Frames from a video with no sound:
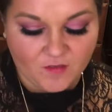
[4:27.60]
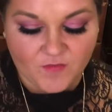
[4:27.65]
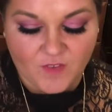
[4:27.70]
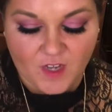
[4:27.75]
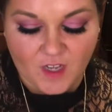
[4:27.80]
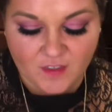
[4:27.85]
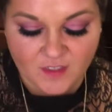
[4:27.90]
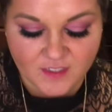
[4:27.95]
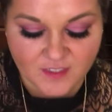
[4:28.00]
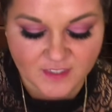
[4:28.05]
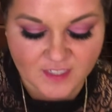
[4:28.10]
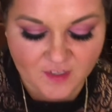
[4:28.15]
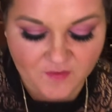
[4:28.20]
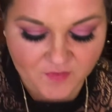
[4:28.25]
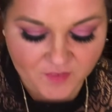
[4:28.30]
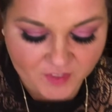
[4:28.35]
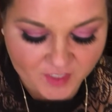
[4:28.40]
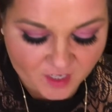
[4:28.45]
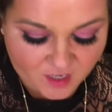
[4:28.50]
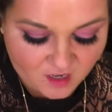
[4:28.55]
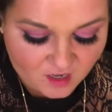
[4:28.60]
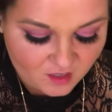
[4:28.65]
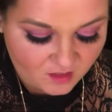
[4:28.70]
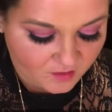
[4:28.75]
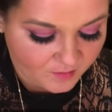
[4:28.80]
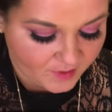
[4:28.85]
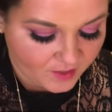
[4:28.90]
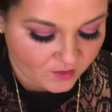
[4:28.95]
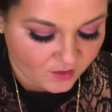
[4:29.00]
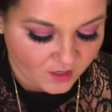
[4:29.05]
Fall is definitely all
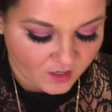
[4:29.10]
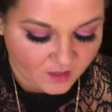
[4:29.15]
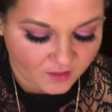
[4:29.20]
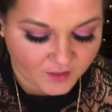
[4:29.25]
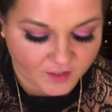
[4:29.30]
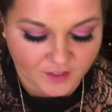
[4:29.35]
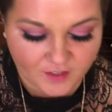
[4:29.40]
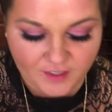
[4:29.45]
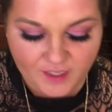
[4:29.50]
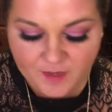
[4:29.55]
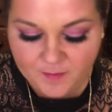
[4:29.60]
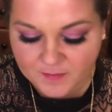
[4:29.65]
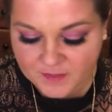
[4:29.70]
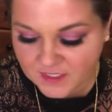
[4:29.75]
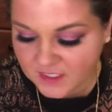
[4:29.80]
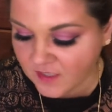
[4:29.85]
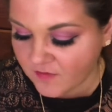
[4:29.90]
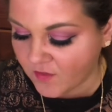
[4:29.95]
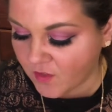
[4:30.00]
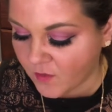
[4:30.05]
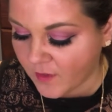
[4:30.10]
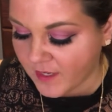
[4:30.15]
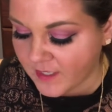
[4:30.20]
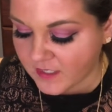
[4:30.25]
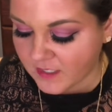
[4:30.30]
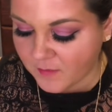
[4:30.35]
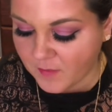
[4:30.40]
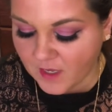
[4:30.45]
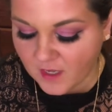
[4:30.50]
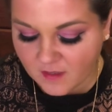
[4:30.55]
about colored lips, if you
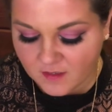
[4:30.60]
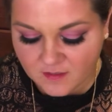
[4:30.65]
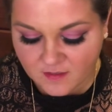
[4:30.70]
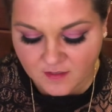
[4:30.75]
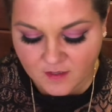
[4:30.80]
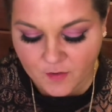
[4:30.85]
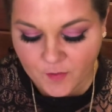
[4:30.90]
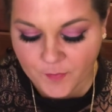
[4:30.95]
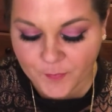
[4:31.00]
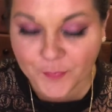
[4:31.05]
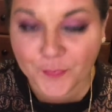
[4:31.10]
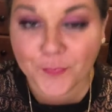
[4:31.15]
ask me, so.